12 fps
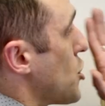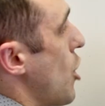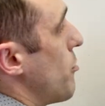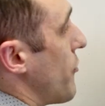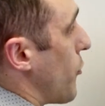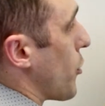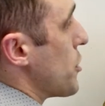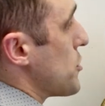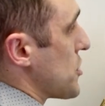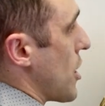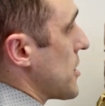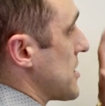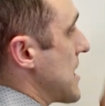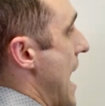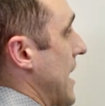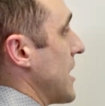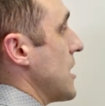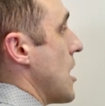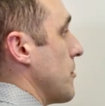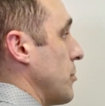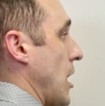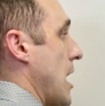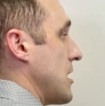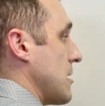So before you start stacking up
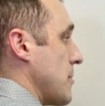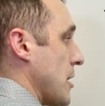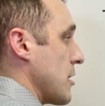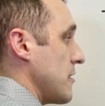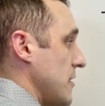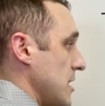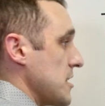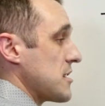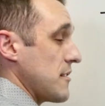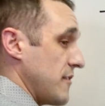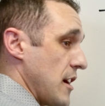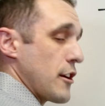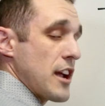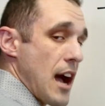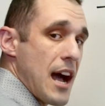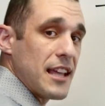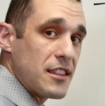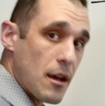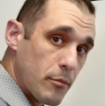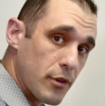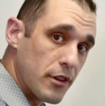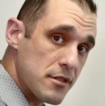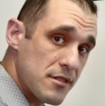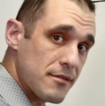blind and buried vias to very high
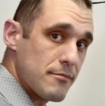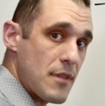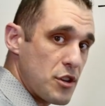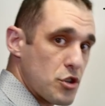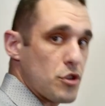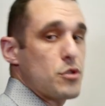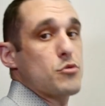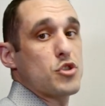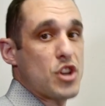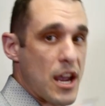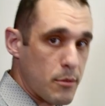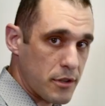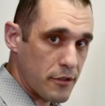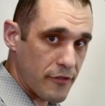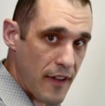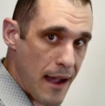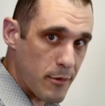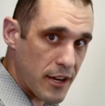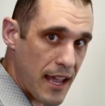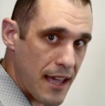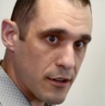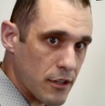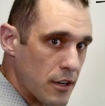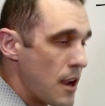numbers, make sure you check with your
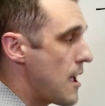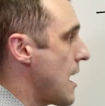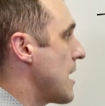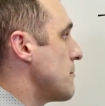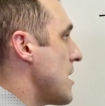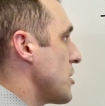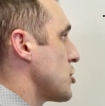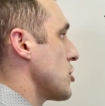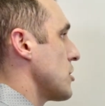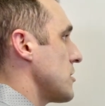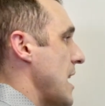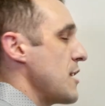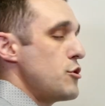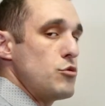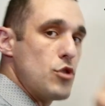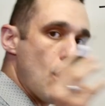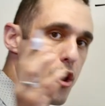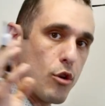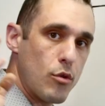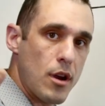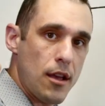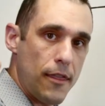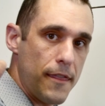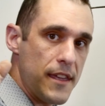fabricator and make sure that you know
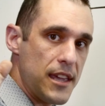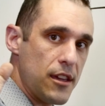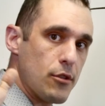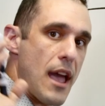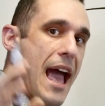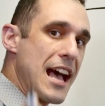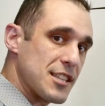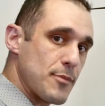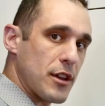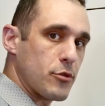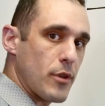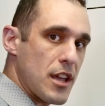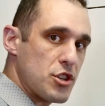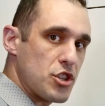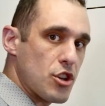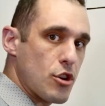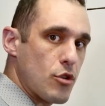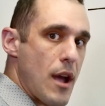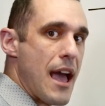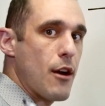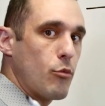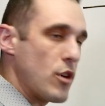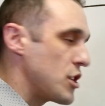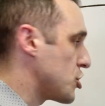the aspect ratio
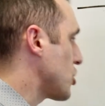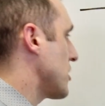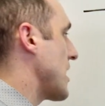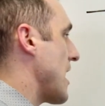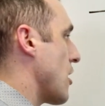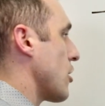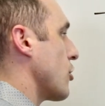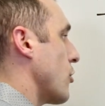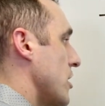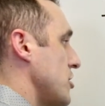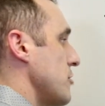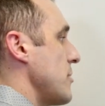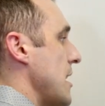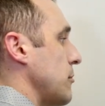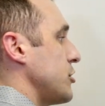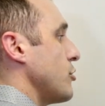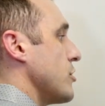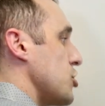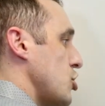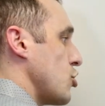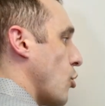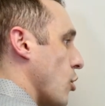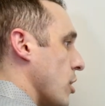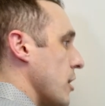at which they are going to be able to
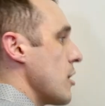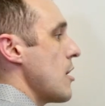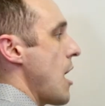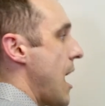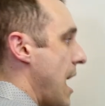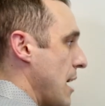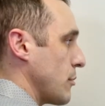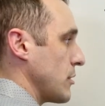ensure high